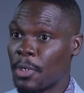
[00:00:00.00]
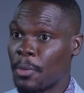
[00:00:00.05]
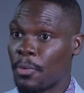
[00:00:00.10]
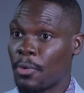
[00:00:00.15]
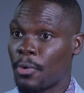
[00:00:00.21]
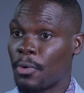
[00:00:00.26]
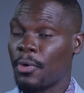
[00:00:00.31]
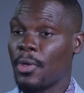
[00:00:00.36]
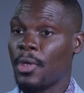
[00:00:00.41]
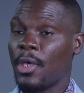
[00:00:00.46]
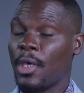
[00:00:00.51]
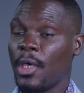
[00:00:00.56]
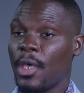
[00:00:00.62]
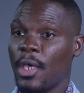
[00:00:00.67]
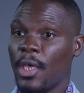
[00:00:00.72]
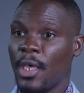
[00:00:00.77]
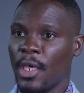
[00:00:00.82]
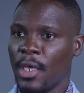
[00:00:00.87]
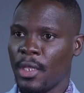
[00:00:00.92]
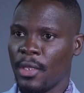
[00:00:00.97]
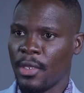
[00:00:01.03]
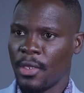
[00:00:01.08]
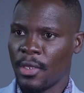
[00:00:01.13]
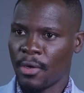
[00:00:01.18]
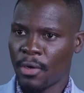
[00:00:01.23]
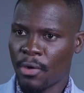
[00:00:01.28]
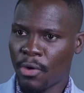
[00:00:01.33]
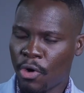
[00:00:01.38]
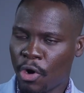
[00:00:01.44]
people in
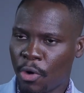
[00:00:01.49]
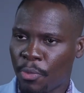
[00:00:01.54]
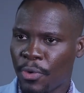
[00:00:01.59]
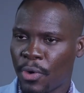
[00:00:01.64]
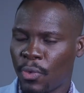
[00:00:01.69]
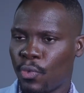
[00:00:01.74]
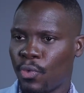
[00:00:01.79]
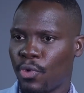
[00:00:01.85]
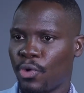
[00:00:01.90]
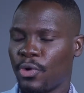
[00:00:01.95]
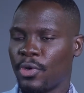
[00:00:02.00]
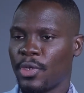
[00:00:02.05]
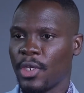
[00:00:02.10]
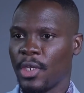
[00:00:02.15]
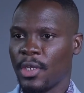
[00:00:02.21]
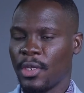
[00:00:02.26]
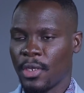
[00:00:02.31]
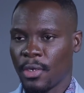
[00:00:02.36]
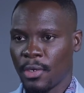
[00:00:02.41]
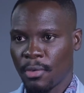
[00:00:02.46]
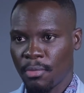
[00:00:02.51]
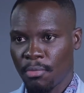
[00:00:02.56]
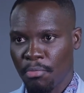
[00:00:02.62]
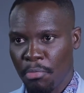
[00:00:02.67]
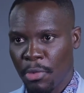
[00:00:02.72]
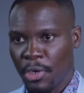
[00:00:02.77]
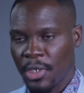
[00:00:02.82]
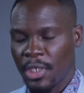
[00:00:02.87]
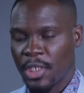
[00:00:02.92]
the corporate world, in the
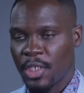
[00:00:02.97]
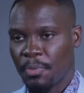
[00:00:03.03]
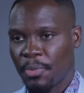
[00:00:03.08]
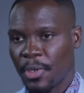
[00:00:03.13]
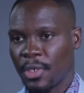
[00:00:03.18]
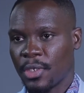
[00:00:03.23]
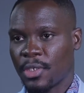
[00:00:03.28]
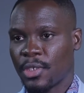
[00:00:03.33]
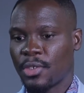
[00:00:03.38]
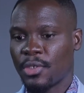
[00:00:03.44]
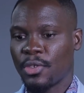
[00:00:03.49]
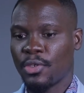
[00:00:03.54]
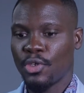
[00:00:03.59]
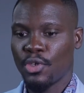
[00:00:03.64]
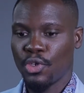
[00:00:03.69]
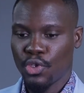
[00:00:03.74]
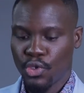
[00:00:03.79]
money space,